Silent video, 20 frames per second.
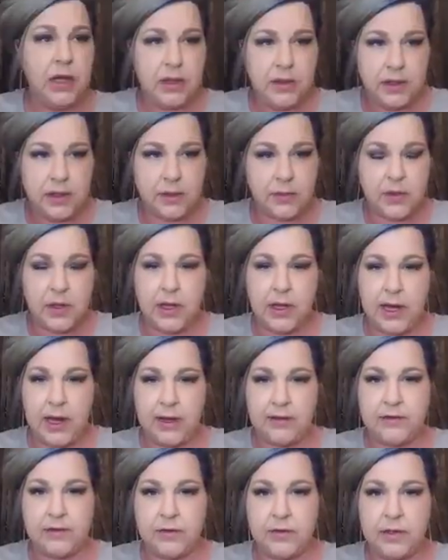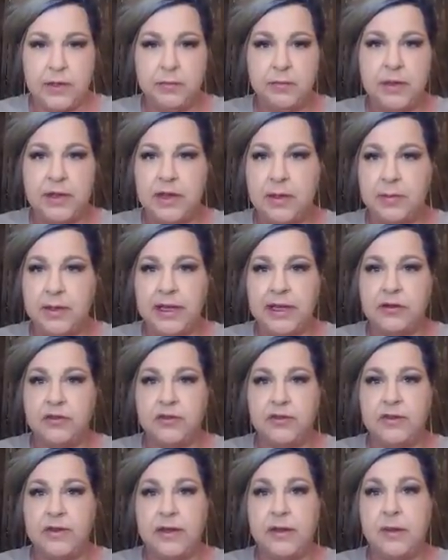go on as a cream, but they blend
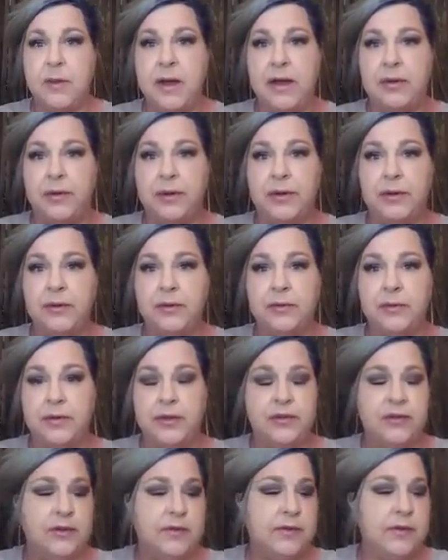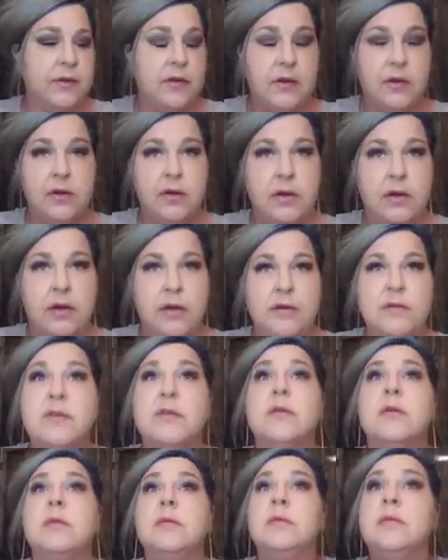just like a powder, which is
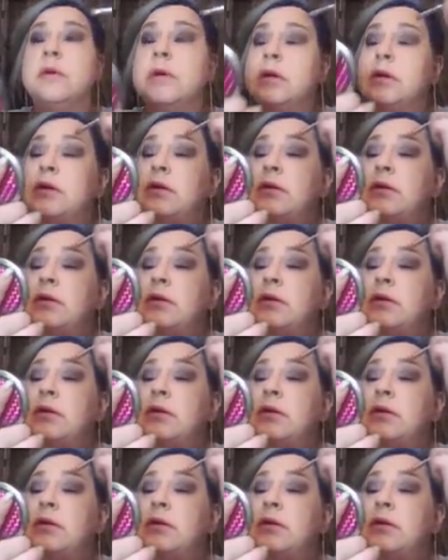awesome.